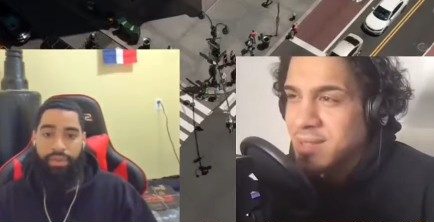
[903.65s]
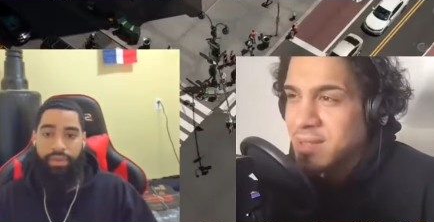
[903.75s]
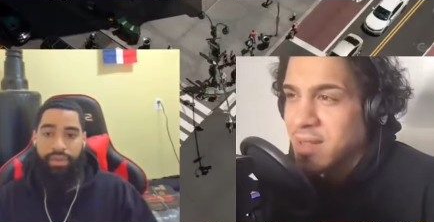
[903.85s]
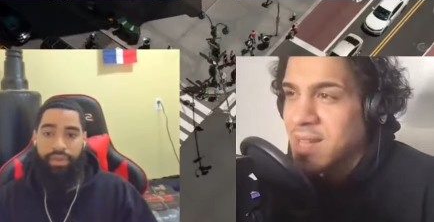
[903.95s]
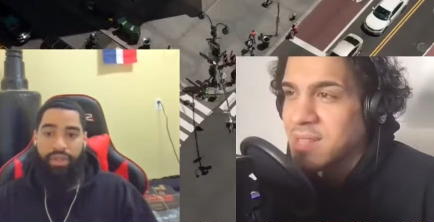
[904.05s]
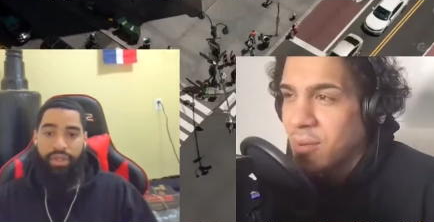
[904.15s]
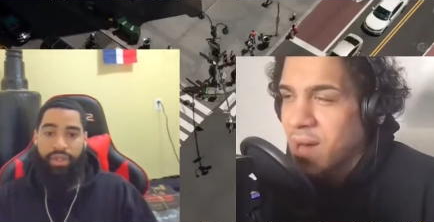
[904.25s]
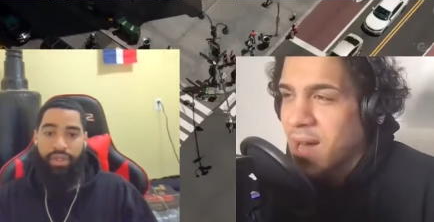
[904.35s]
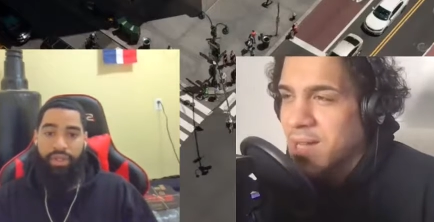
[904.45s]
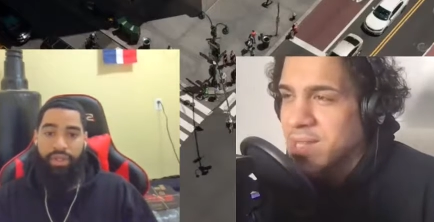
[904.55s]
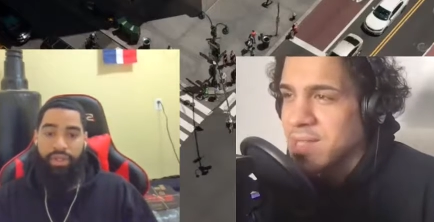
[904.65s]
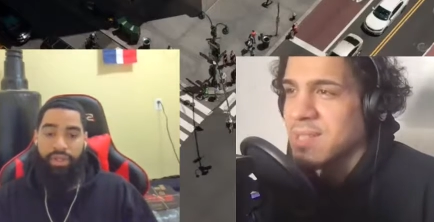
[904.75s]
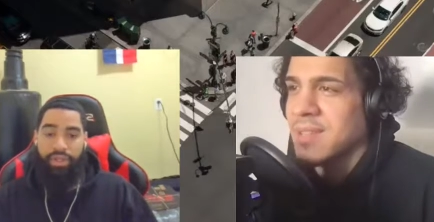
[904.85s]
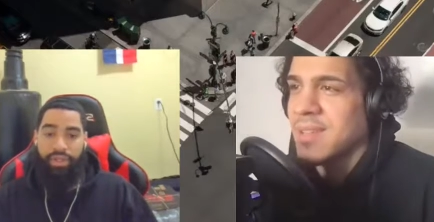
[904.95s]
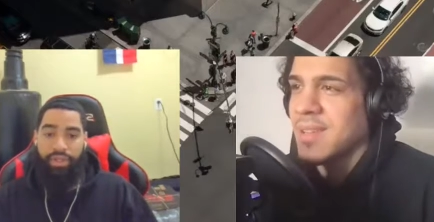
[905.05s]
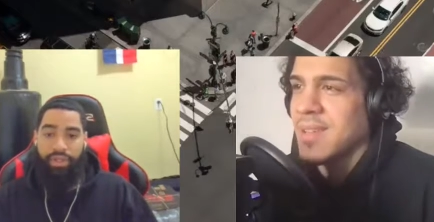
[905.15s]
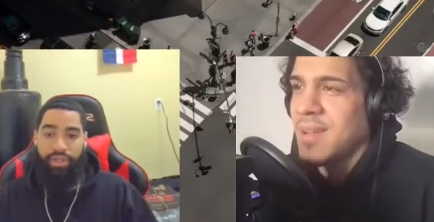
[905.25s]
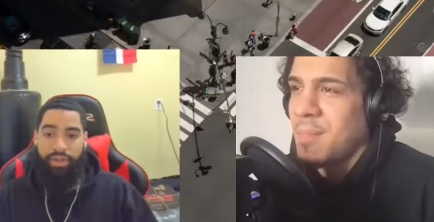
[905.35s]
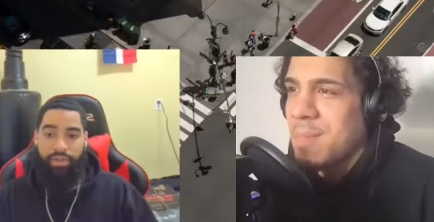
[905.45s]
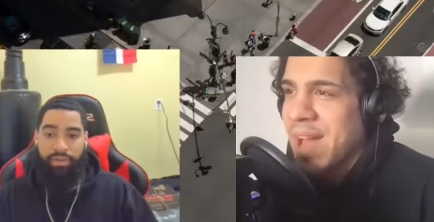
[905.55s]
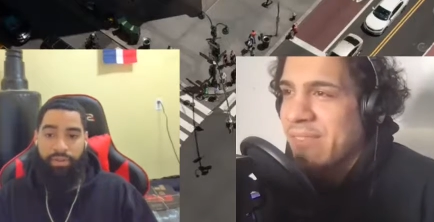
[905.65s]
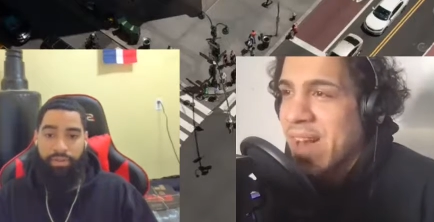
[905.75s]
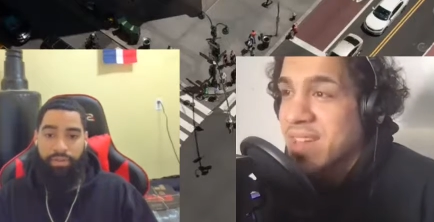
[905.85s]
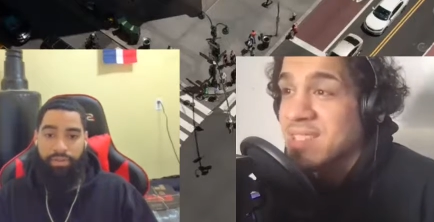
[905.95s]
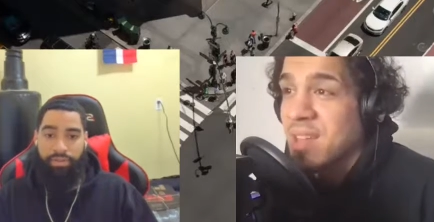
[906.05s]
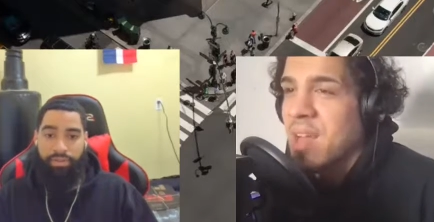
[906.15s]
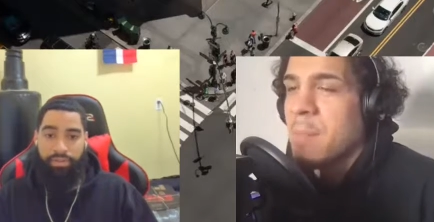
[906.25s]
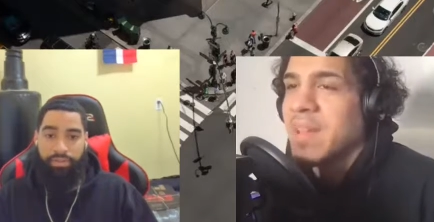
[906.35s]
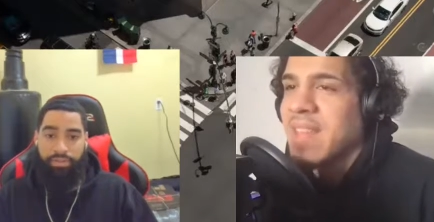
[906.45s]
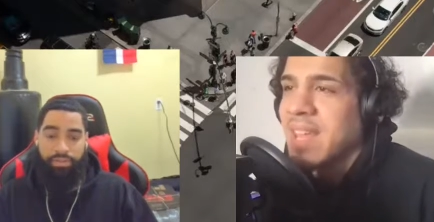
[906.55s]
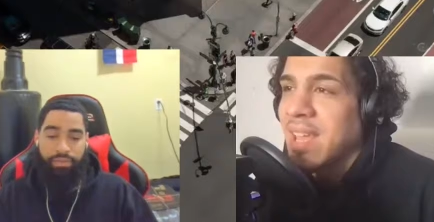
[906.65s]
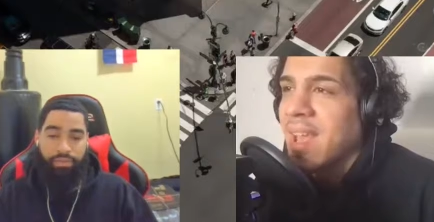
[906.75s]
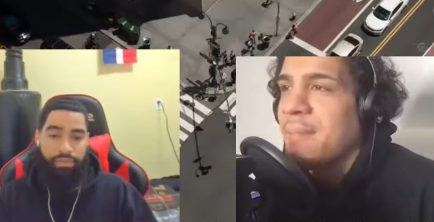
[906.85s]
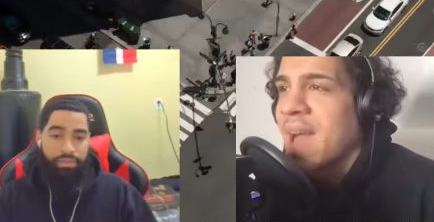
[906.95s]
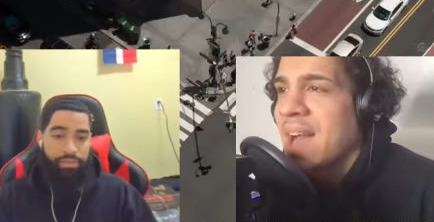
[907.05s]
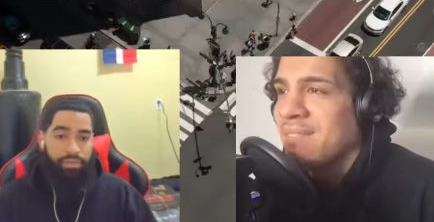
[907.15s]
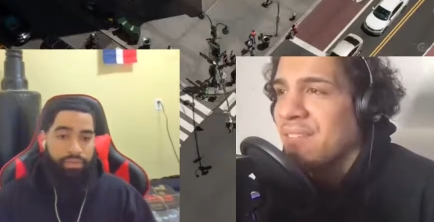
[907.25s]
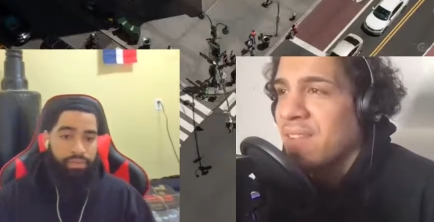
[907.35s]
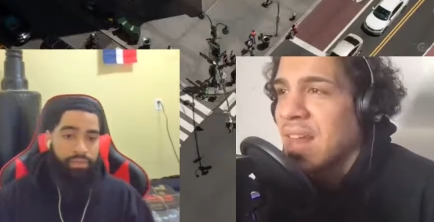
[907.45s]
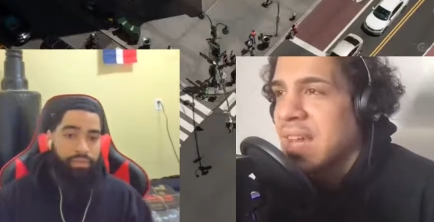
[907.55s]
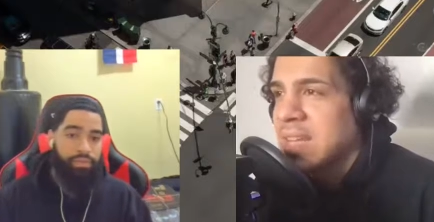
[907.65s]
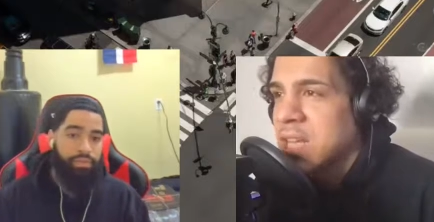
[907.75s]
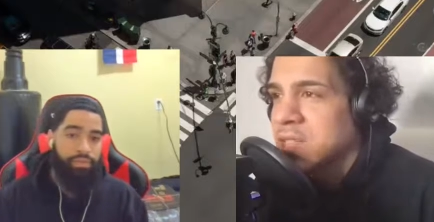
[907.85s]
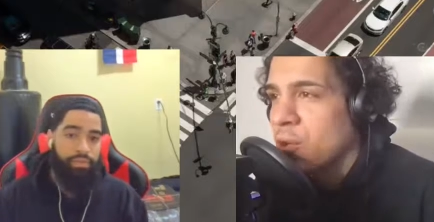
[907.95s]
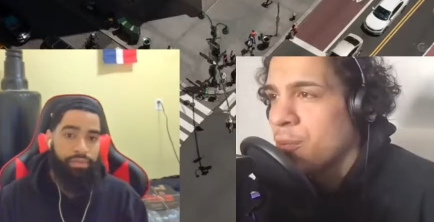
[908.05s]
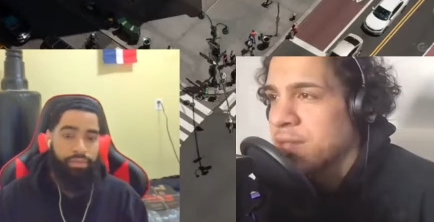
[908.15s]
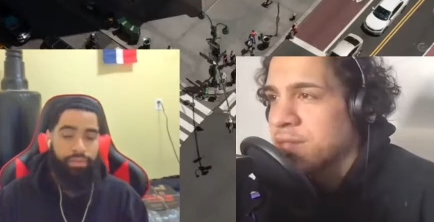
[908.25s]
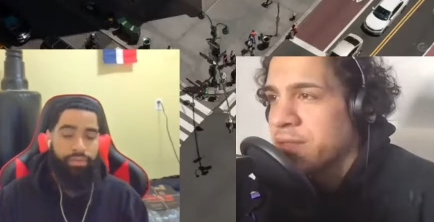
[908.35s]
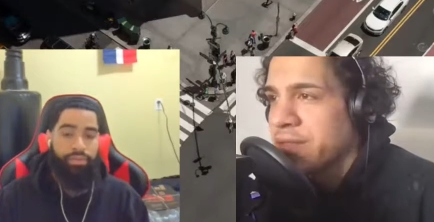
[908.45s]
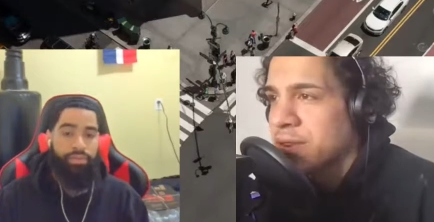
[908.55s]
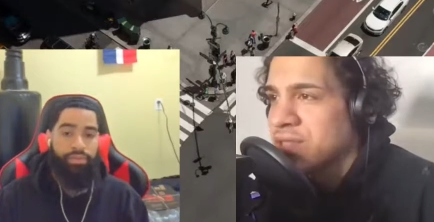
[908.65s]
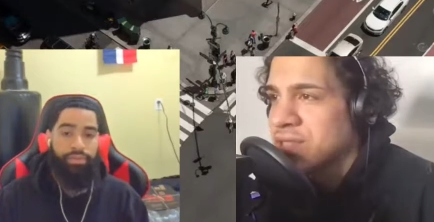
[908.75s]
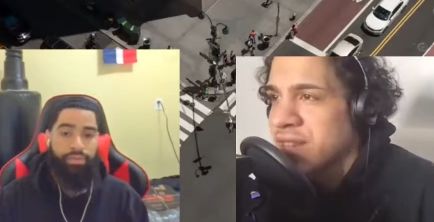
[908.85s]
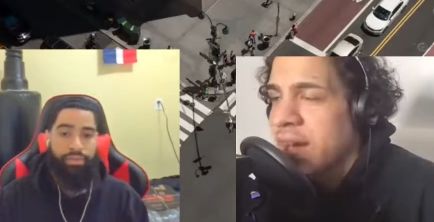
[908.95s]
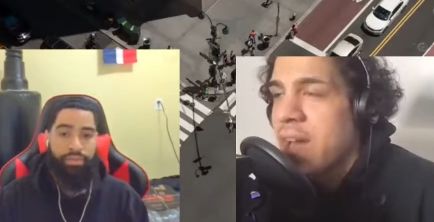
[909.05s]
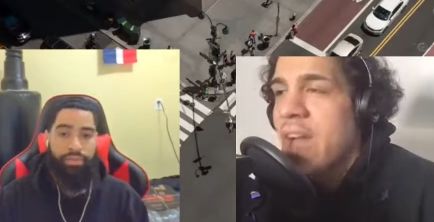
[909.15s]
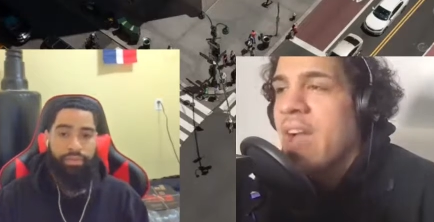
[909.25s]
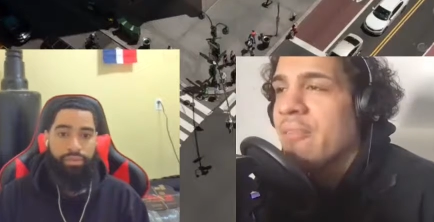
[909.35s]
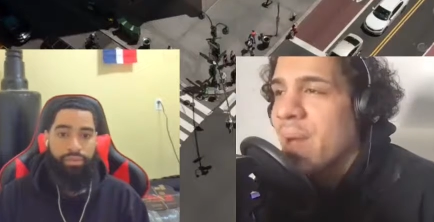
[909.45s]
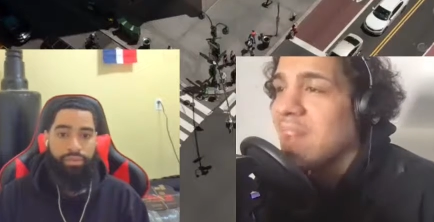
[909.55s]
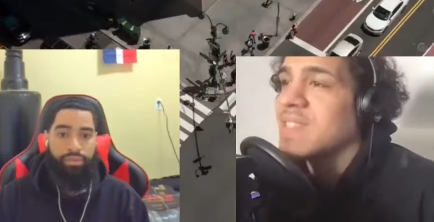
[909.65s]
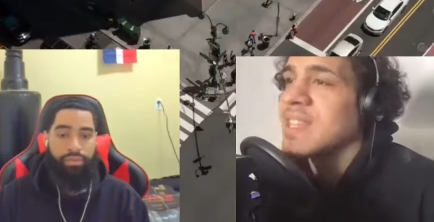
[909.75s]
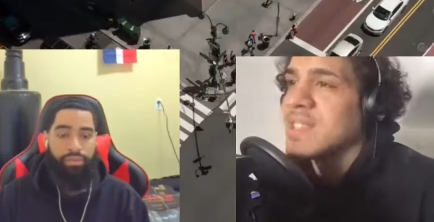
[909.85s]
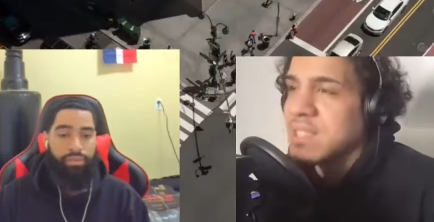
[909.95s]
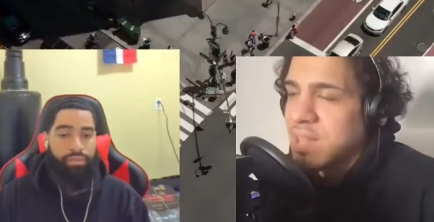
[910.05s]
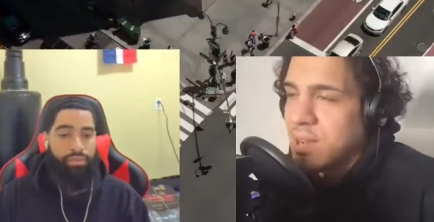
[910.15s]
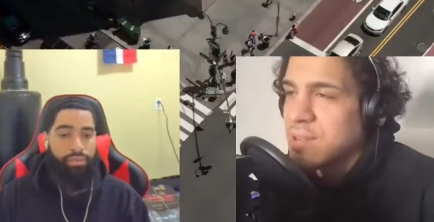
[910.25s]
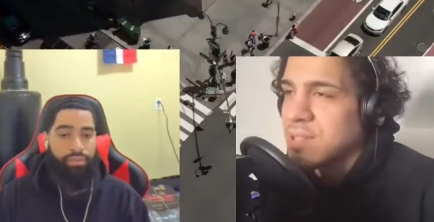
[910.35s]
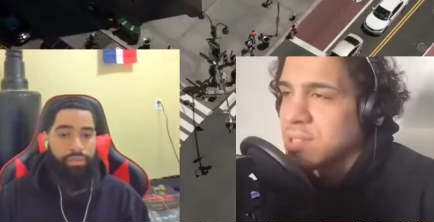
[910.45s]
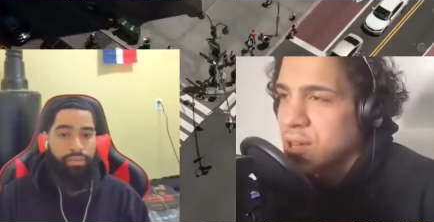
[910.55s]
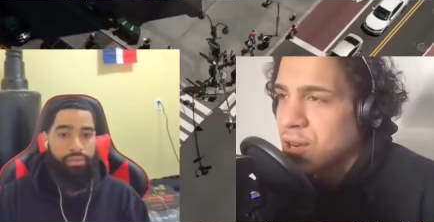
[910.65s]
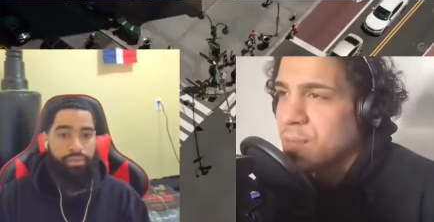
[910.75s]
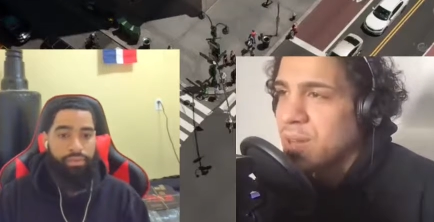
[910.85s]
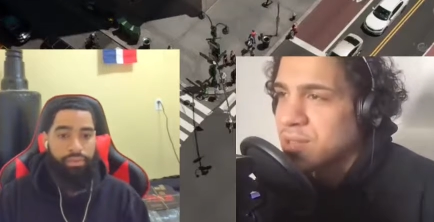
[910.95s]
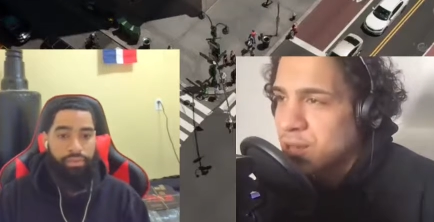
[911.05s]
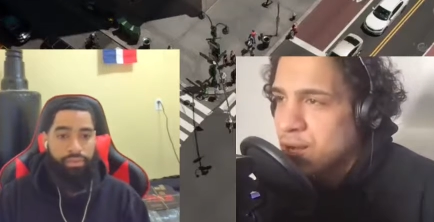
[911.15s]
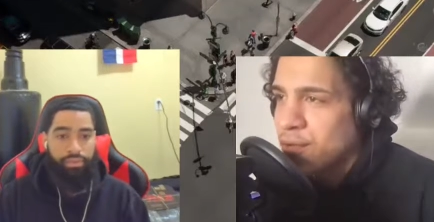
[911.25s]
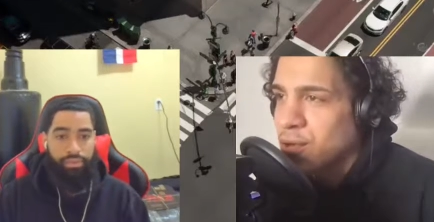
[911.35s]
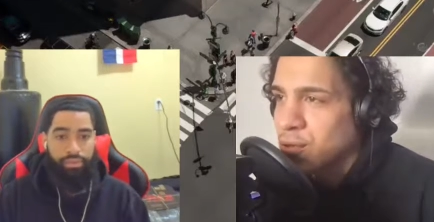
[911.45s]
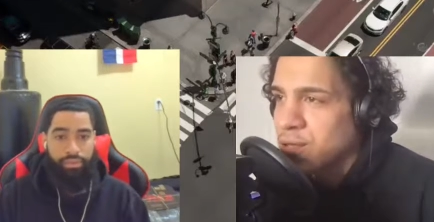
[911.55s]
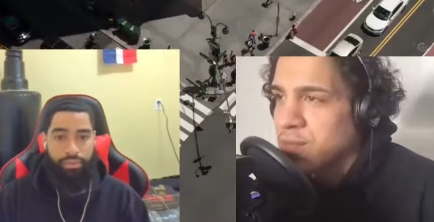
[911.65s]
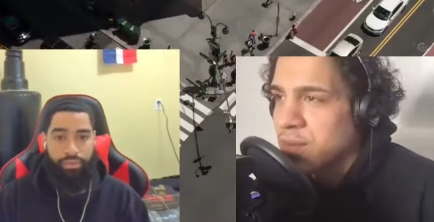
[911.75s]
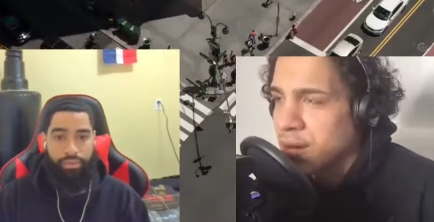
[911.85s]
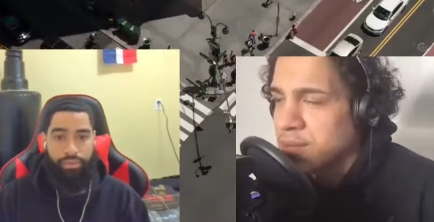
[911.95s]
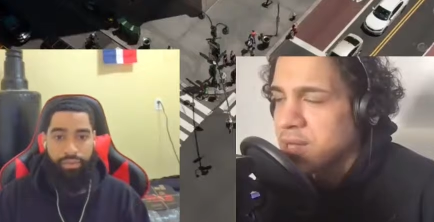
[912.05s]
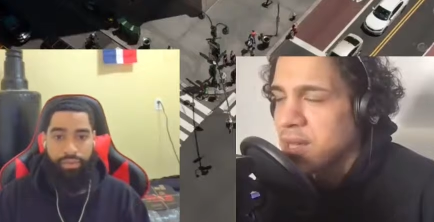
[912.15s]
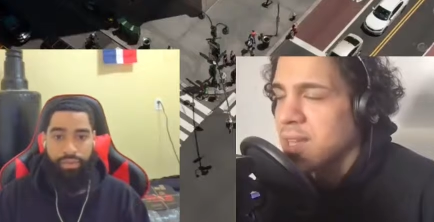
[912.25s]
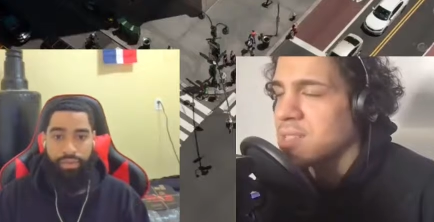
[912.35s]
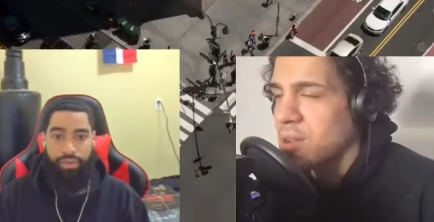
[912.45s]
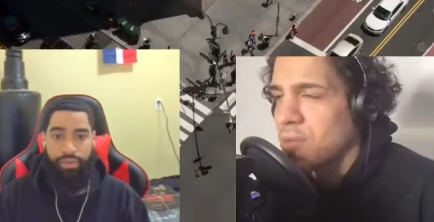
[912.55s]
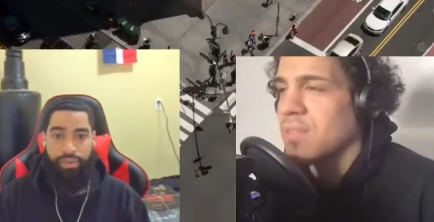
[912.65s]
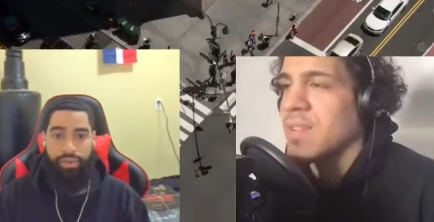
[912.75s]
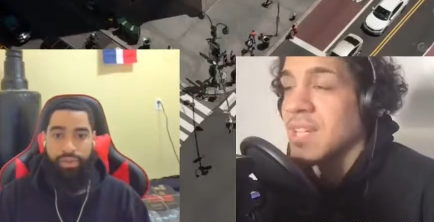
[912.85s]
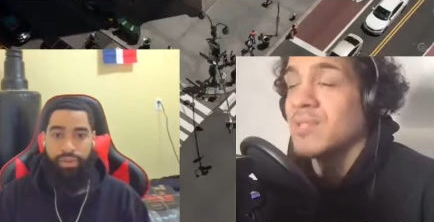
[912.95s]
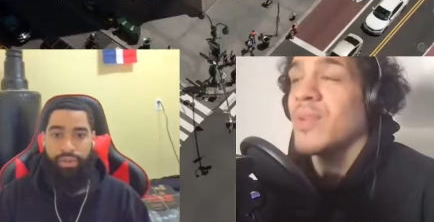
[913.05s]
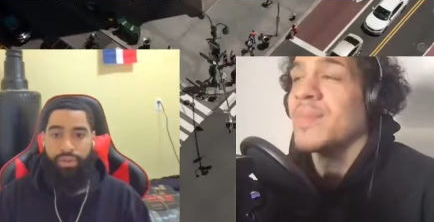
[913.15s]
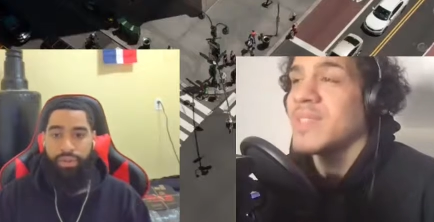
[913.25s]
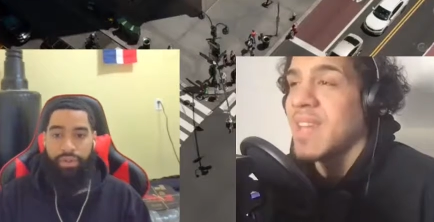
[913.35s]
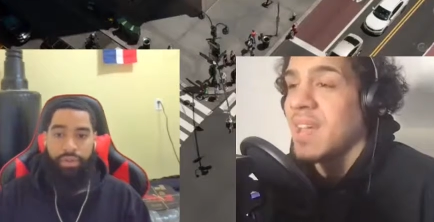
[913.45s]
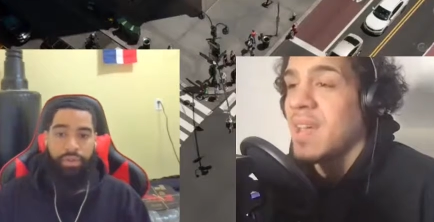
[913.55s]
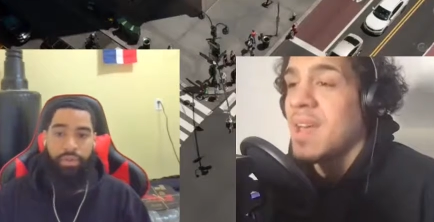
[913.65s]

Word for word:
Speaker 1: That's how I see it. Math has, to, but then again, Math could feel like he did so much in the first and set. If Math takes his third to talk about surf or do some dumb shit, it's over. That's what I'm saying.